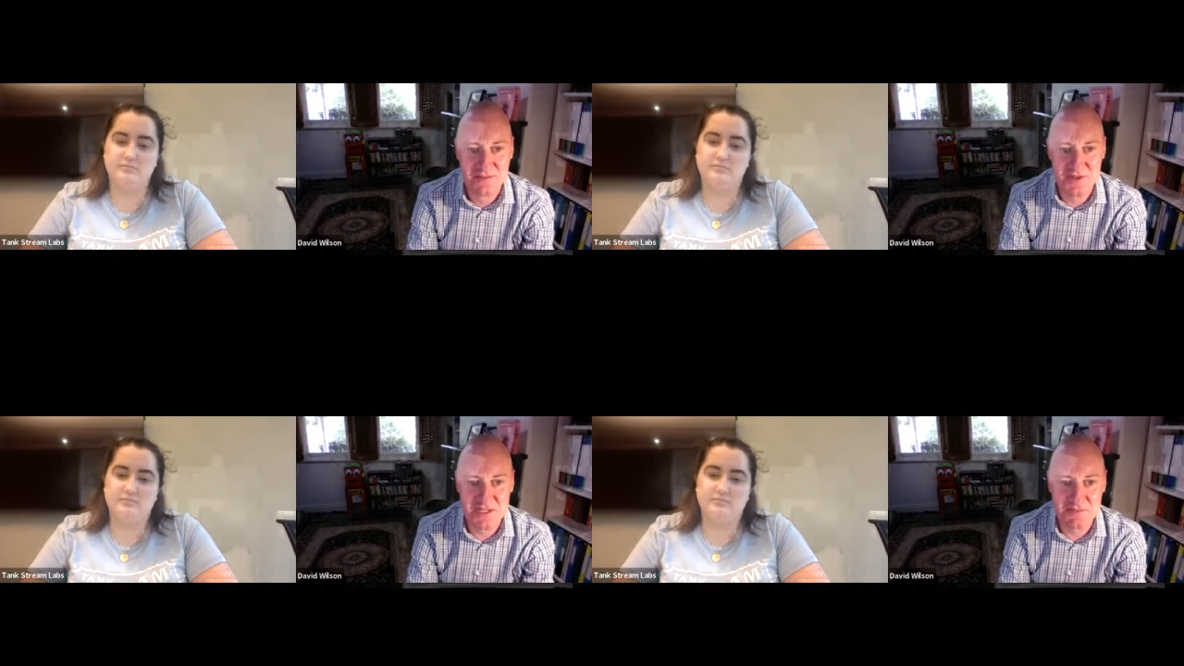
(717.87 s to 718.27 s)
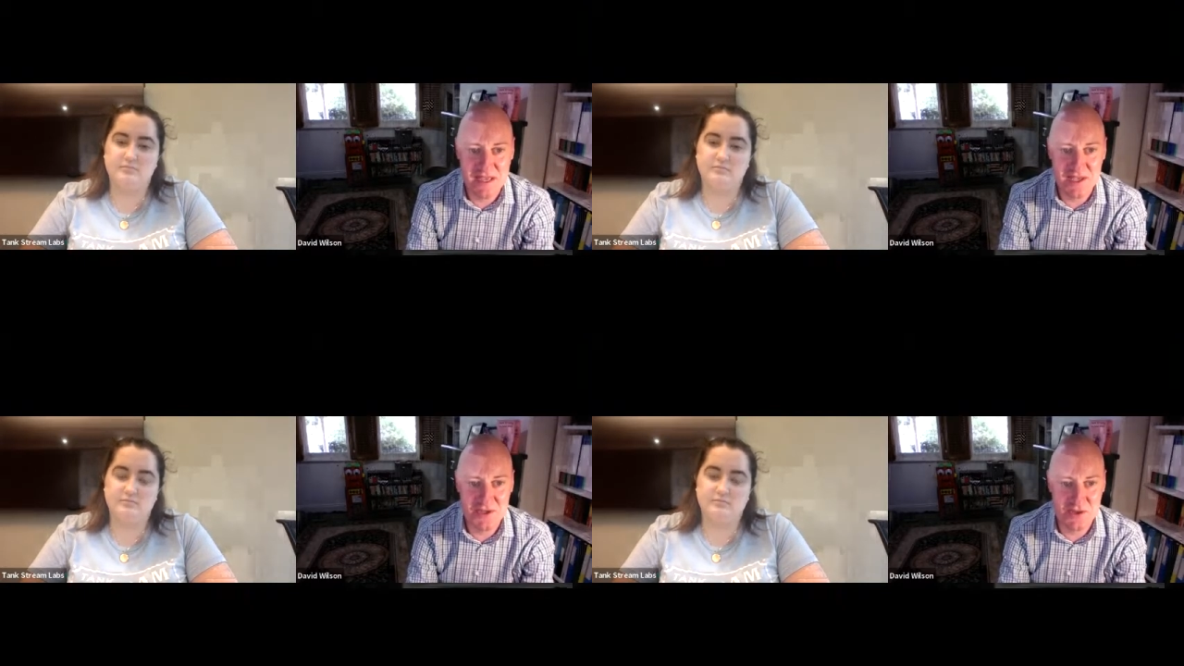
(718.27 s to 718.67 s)
Speaker 1: which is
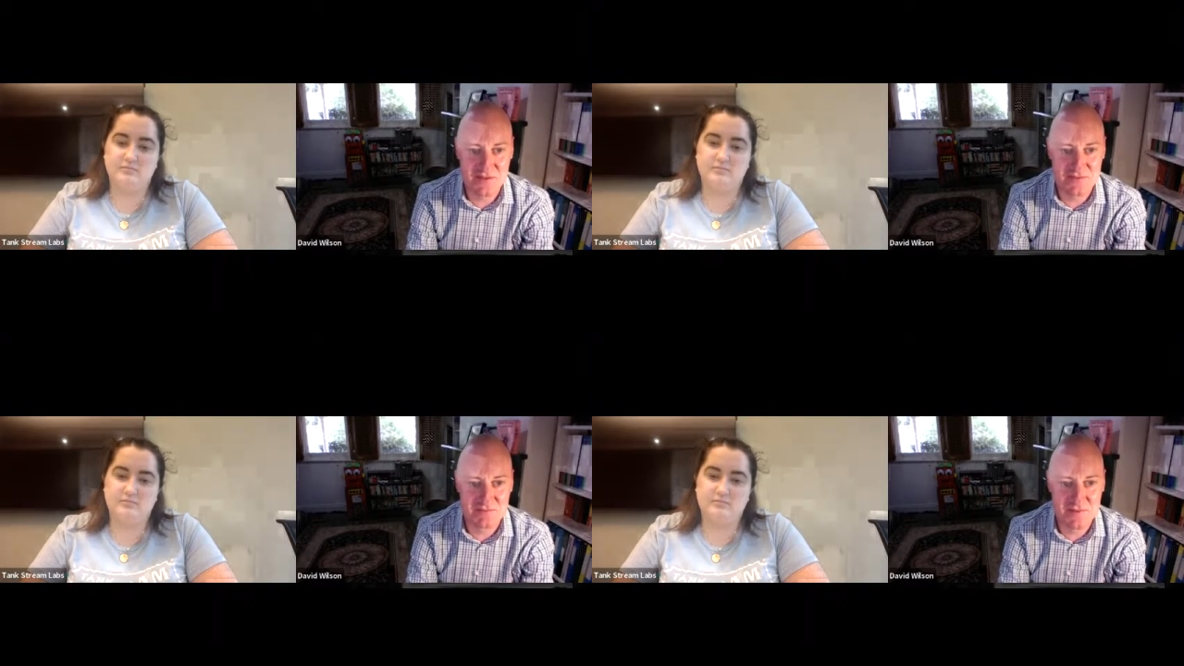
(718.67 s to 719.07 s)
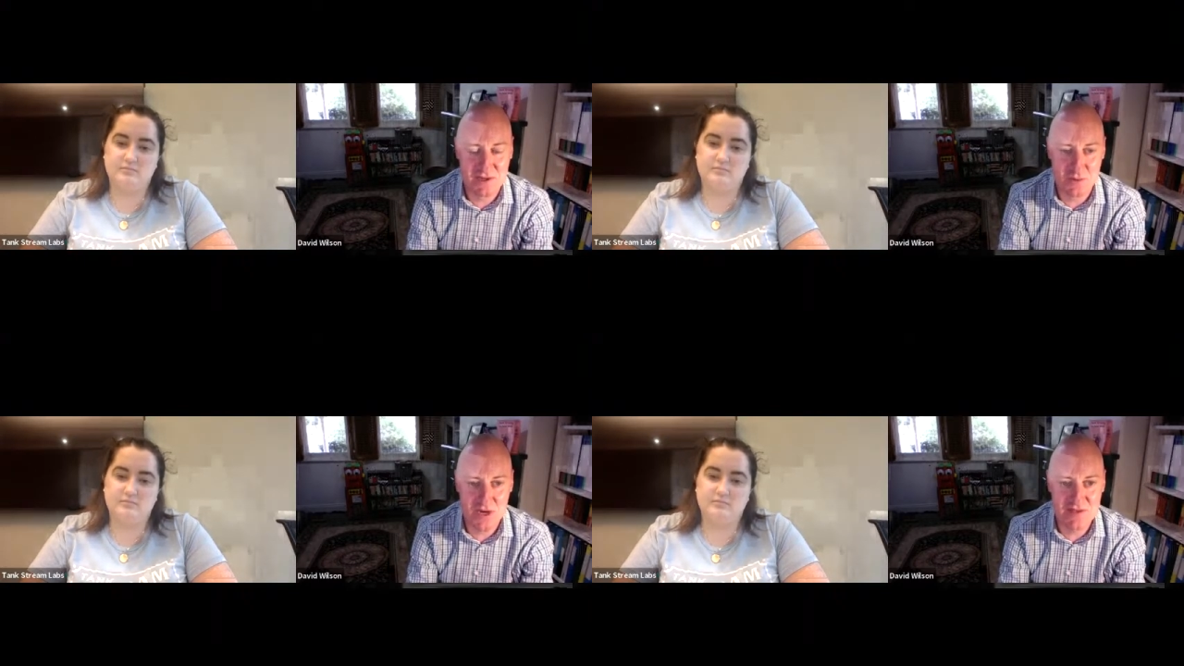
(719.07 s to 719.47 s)
making sure that,
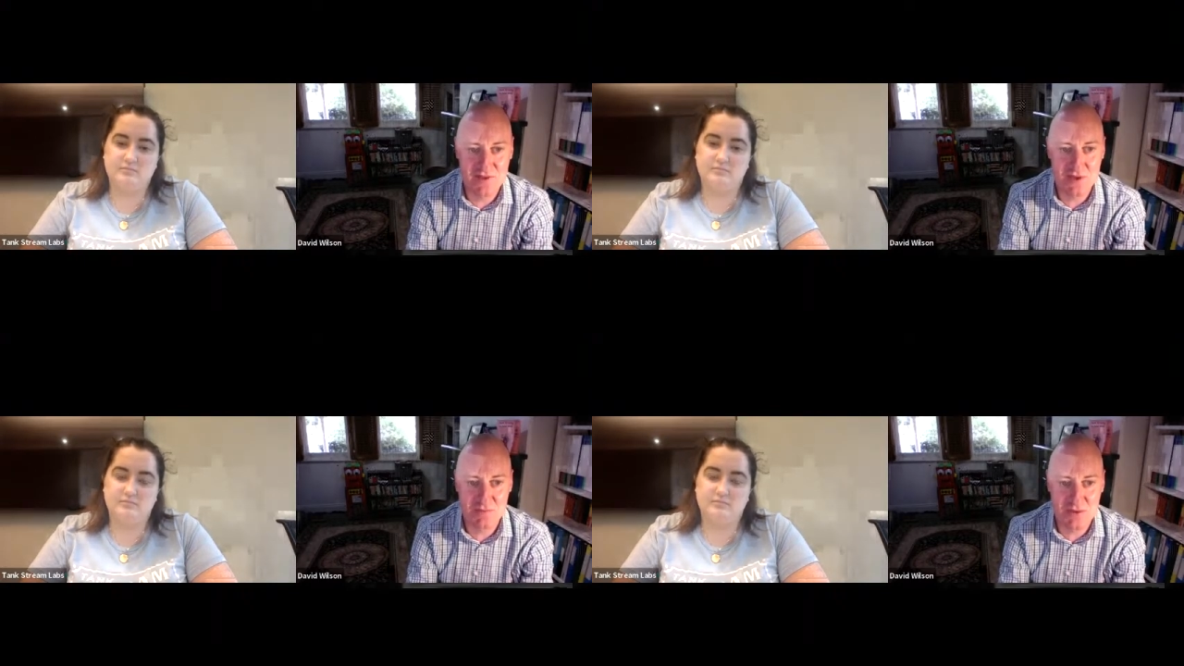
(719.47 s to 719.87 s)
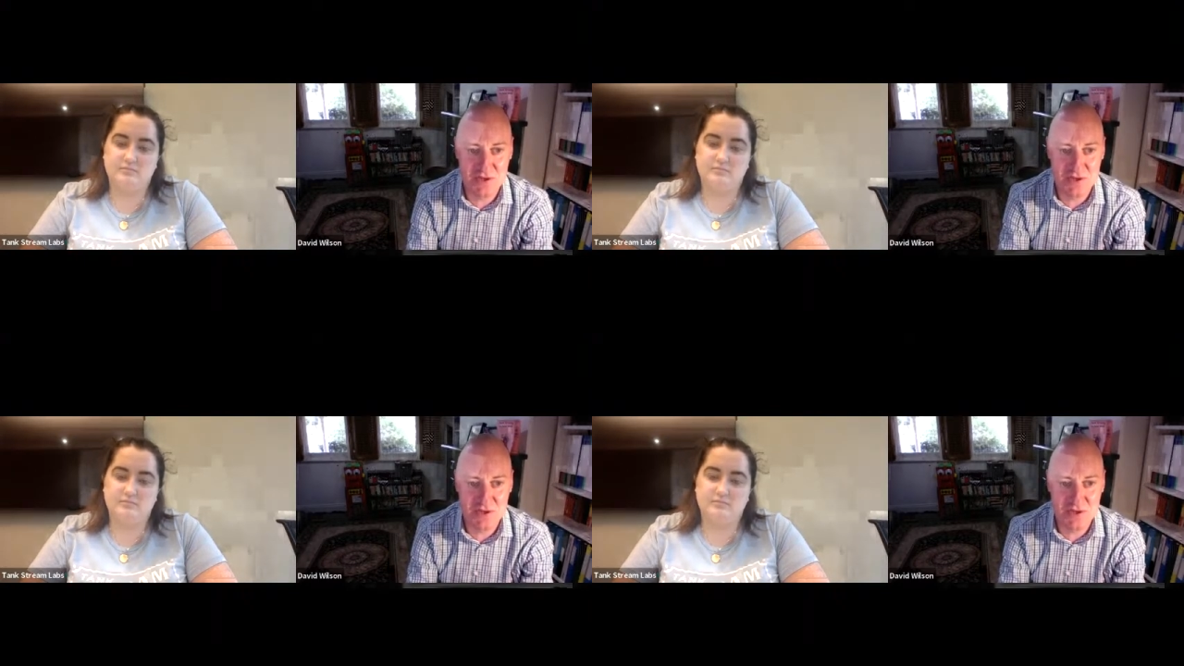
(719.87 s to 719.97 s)
you know, whatever your